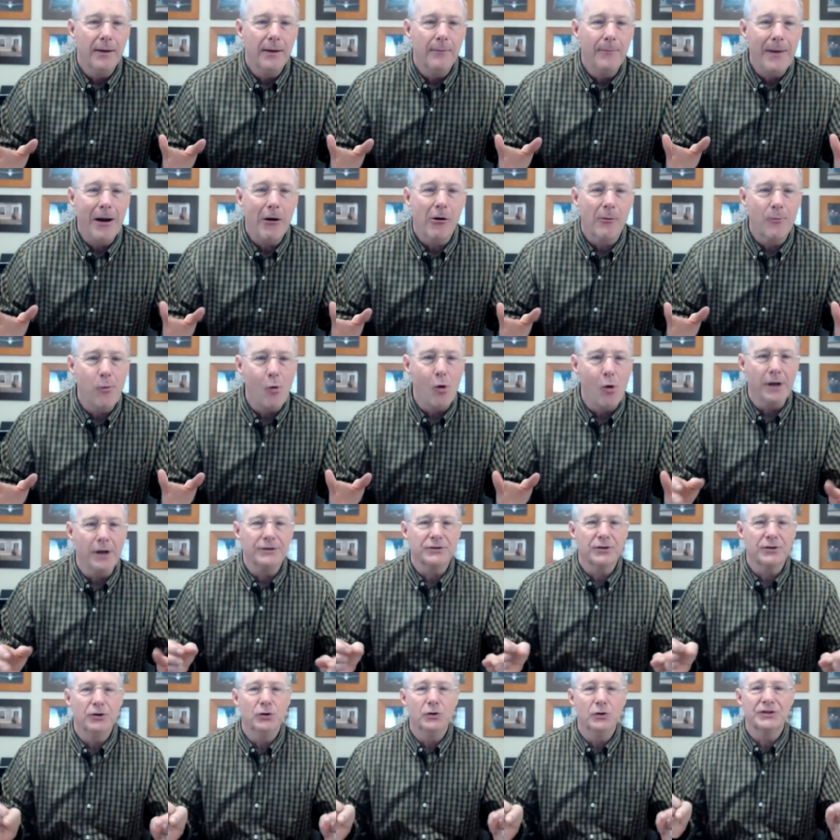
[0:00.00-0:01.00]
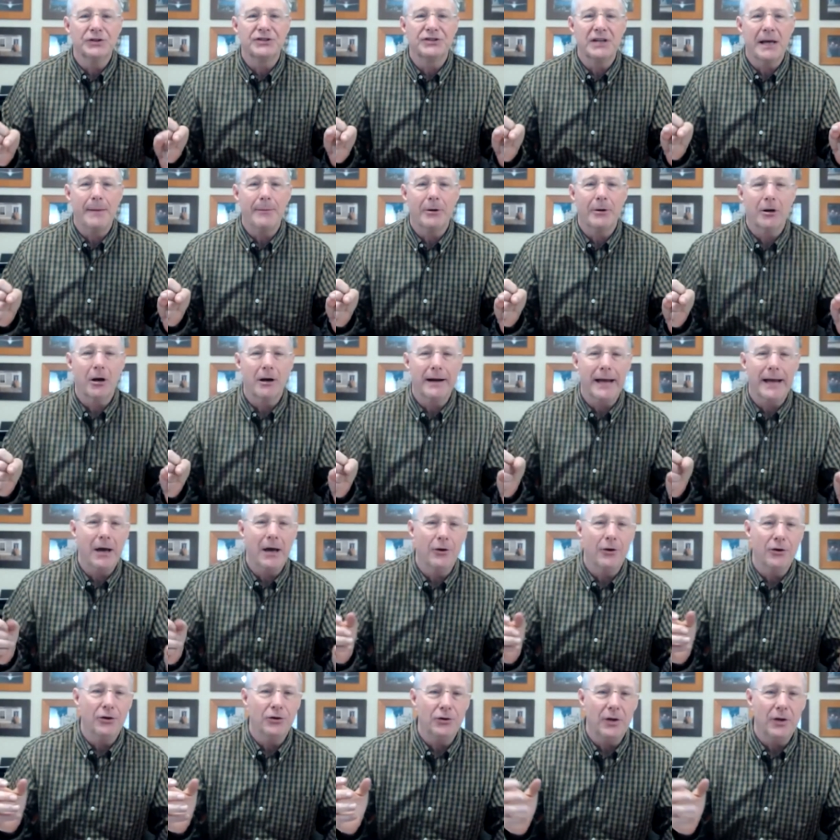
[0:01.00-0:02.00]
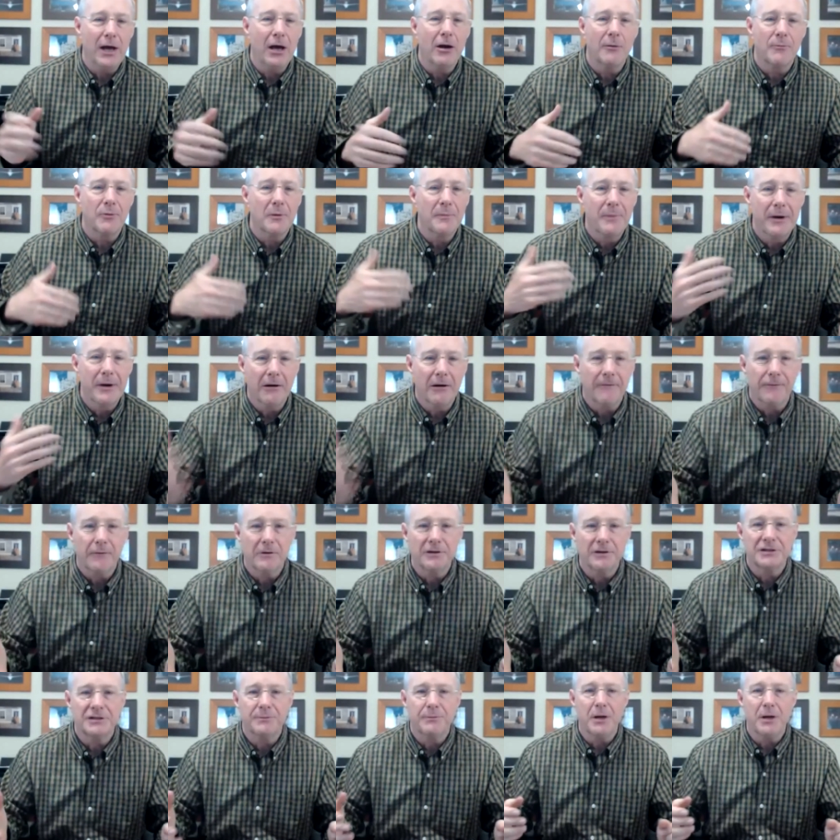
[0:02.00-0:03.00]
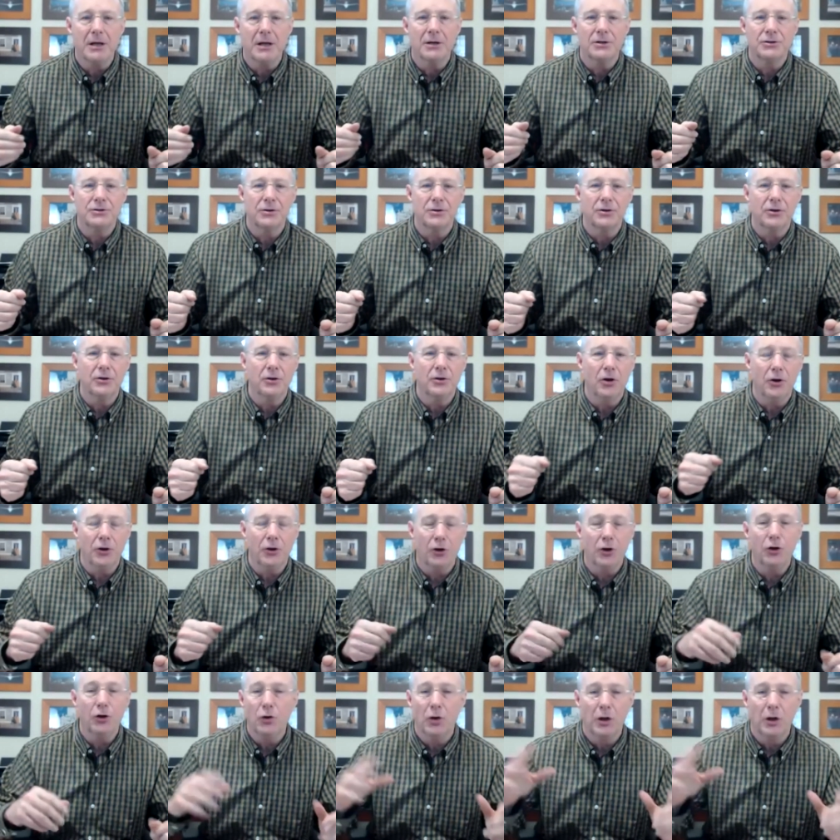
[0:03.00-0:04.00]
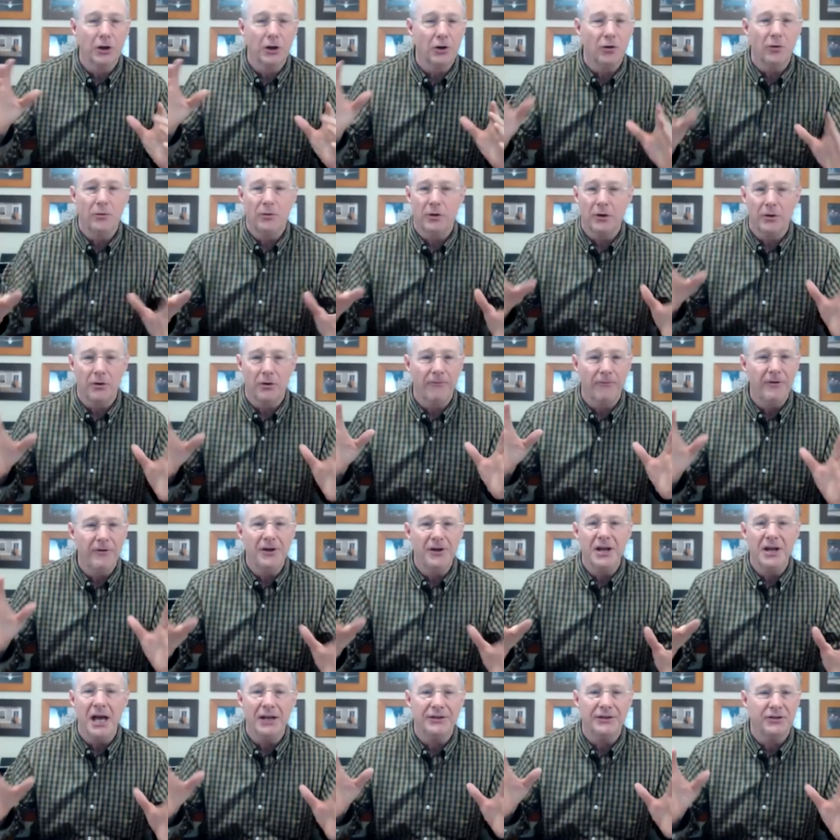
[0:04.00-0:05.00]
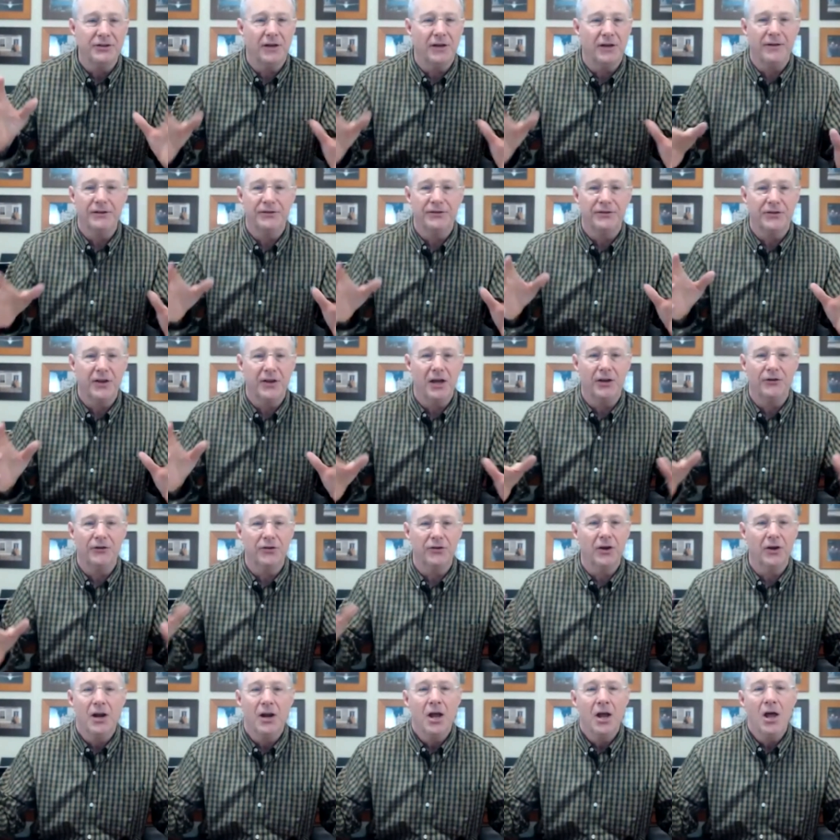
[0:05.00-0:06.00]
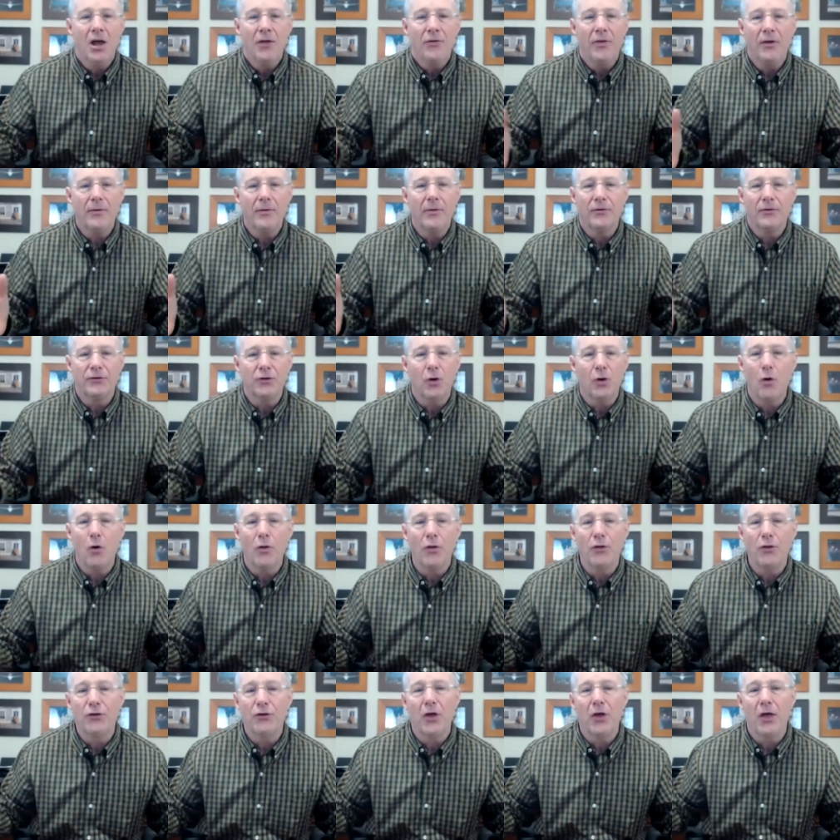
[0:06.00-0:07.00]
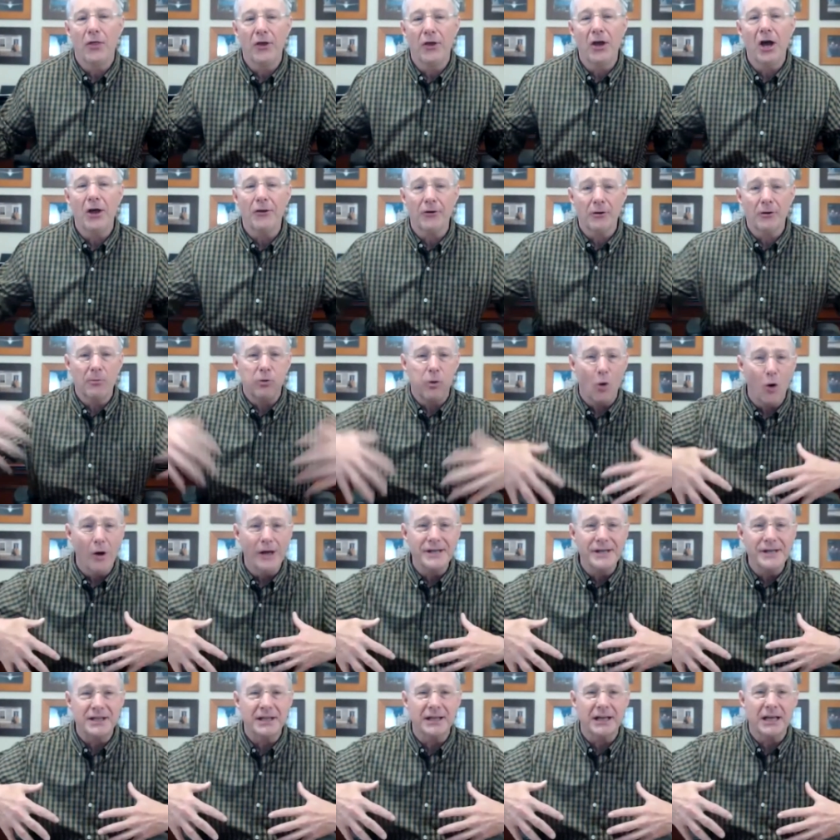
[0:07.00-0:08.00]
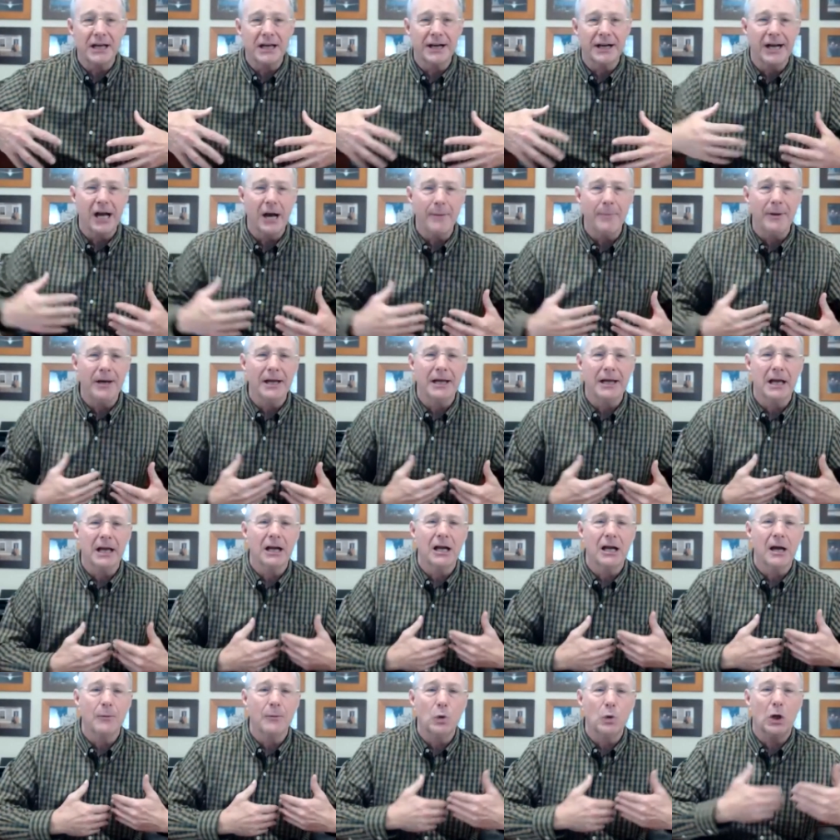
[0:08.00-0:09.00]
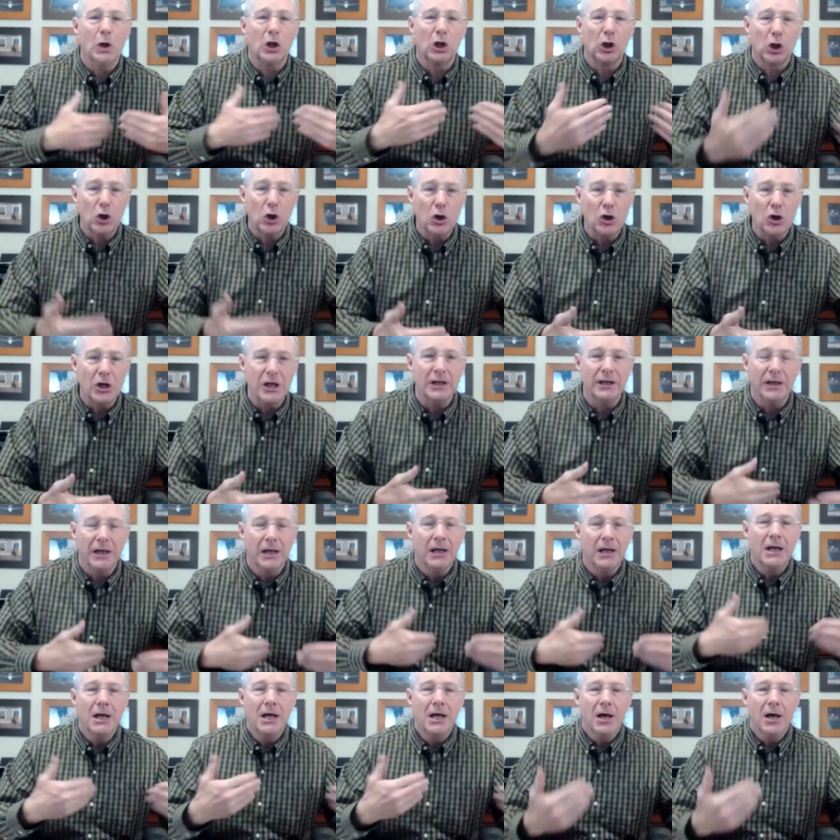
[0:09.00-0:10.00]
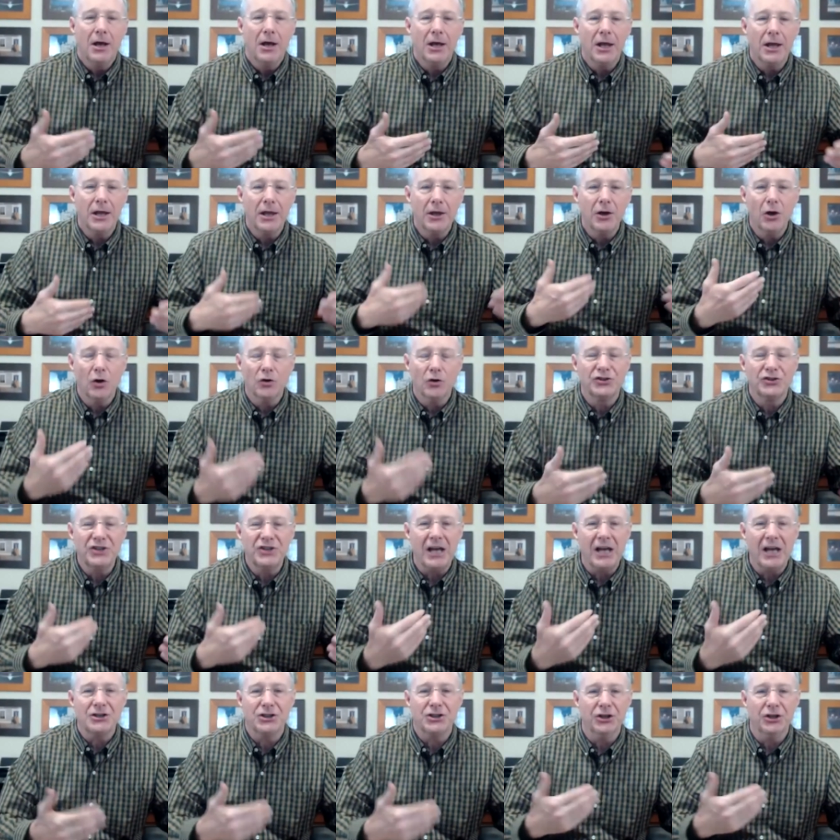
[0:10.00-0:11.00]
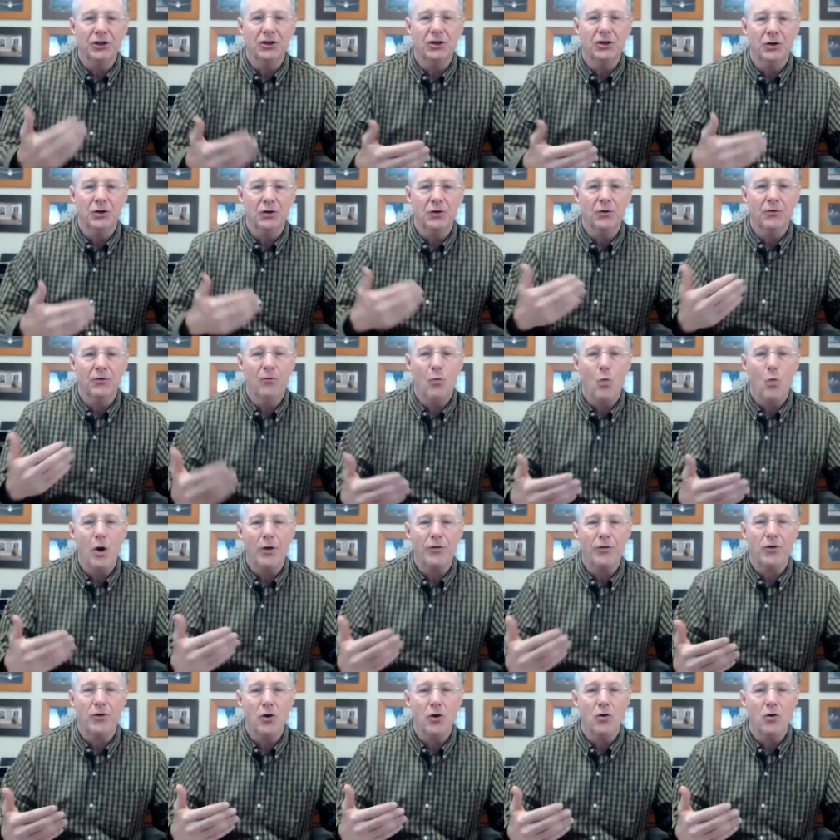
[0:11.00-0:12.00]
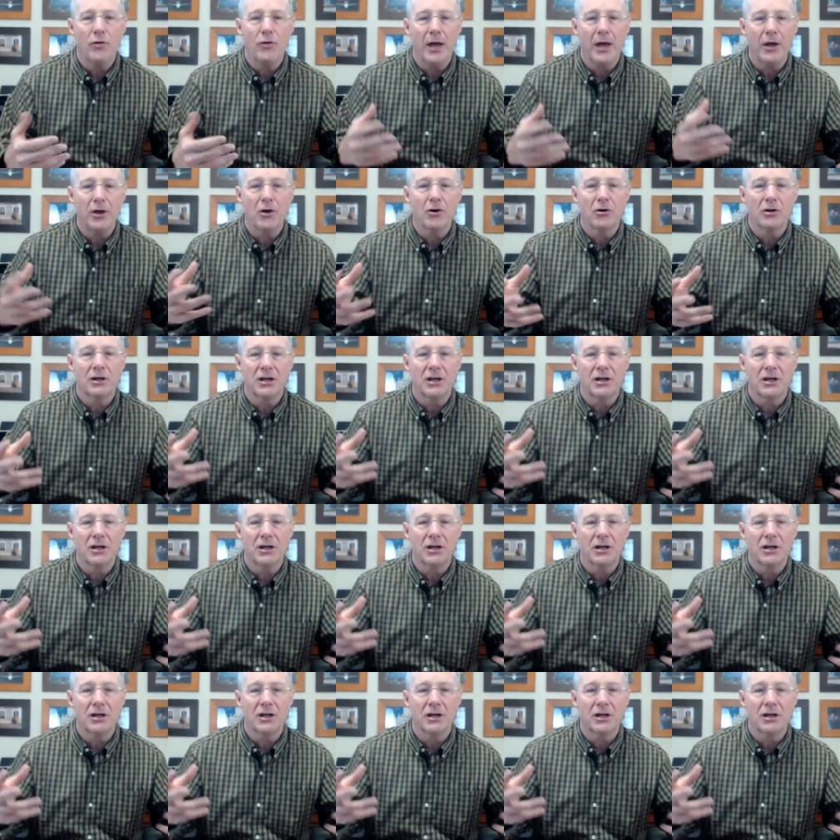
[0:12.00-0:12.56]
PowerPoints, or you do a seminar on how to how to prepare for a speech. You do you do little little vignettes on these things, and the, so the other employees in the company can come to a learning, you know, session with you that you're